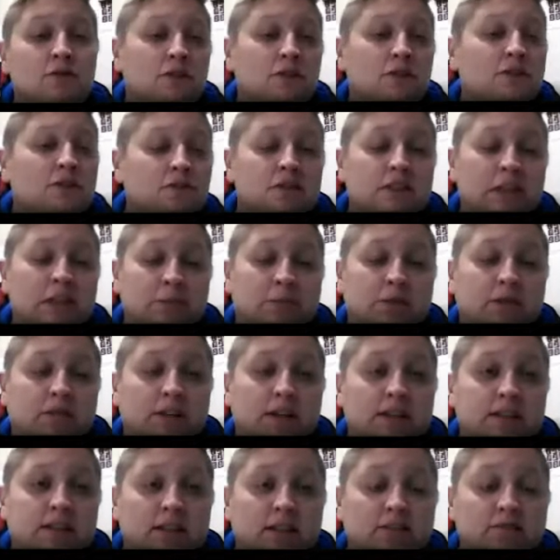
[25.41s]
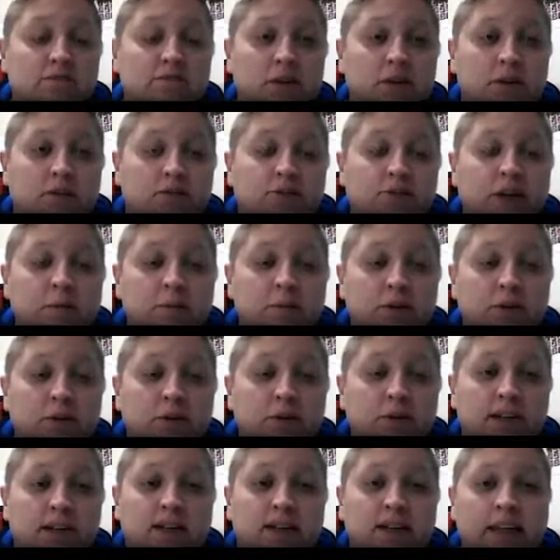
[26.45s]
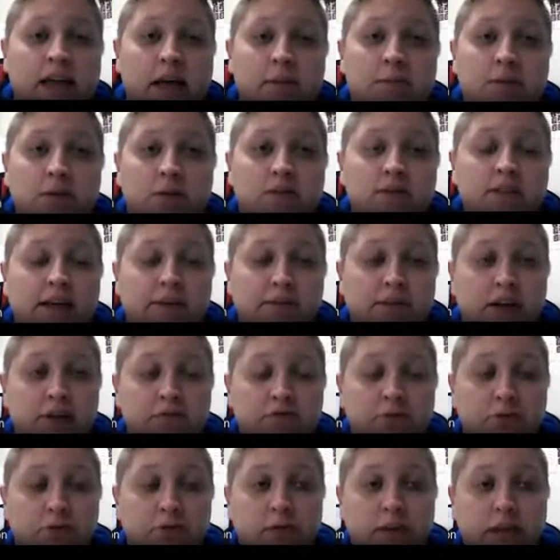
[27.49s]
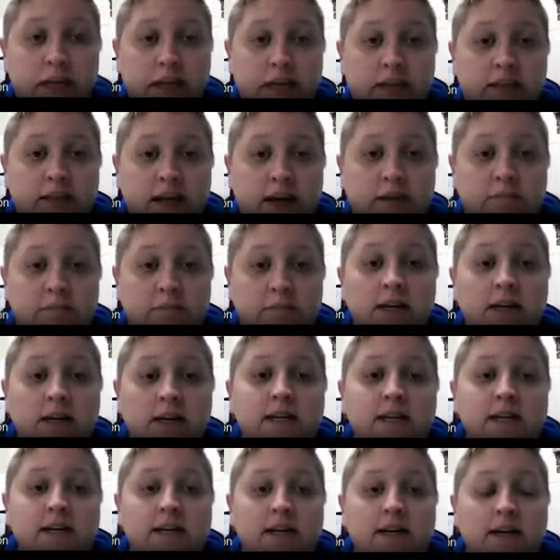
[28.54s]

I was going to do a separate lesson with grammar and things like that, but I'll save that for the next time.